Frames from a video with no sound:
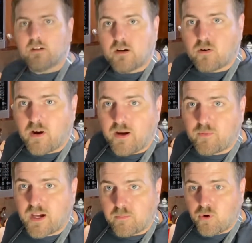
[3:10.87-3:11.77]
All right, we
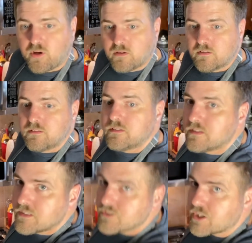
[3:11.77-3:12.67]
got a boil.
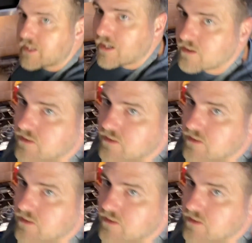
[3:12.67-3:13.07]
Check it out.